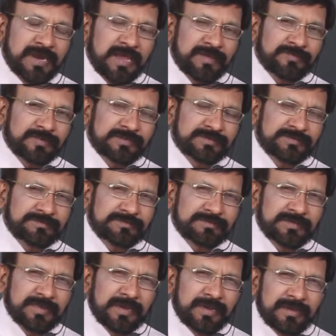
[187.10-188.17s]
language.
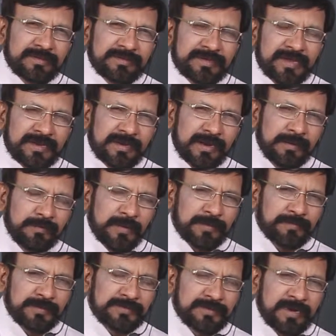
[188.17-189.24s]
General
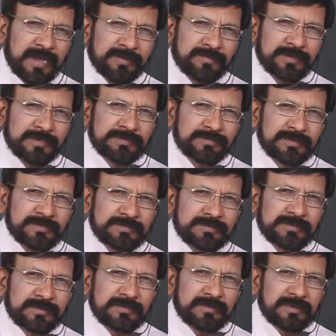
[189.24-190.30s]
purpose language means
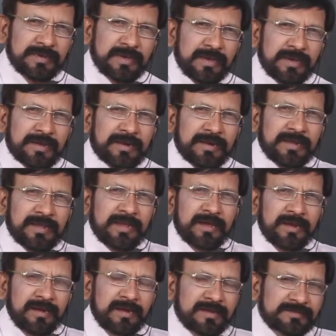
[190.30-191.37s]

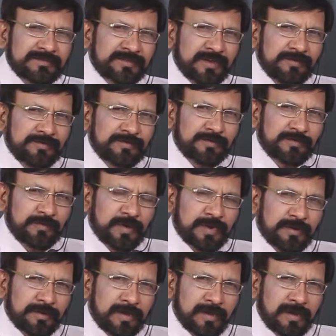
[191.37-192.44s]
regardless of
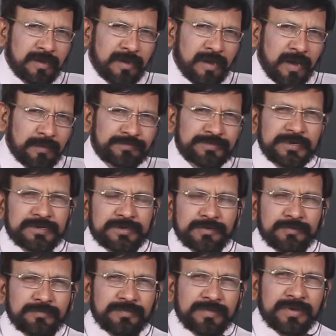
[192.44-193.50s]
your
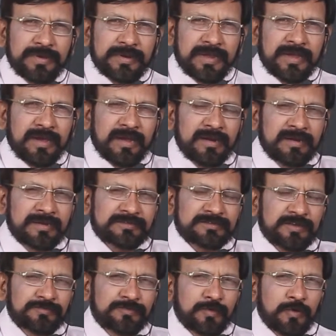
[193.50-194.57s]
objective, regardless
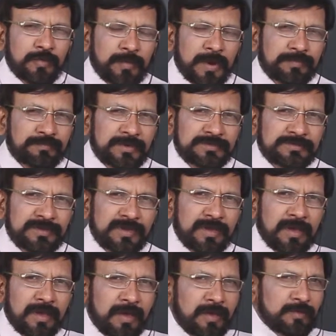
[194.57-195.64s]
of your purpose,
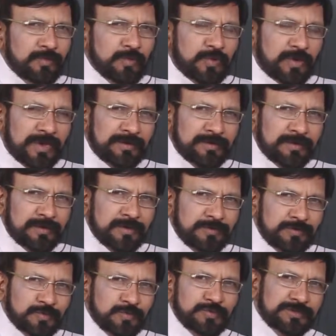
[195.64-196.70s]
you can
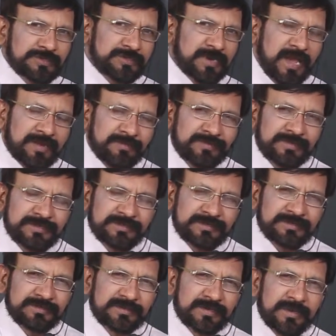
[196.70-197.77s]
use this language
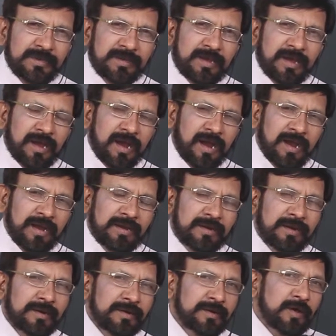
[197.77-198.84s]
and
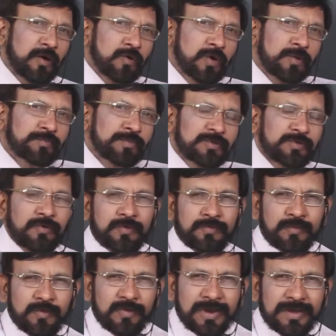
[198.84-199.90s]
develop your
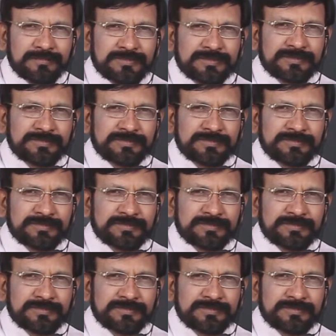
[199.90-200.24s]
programs.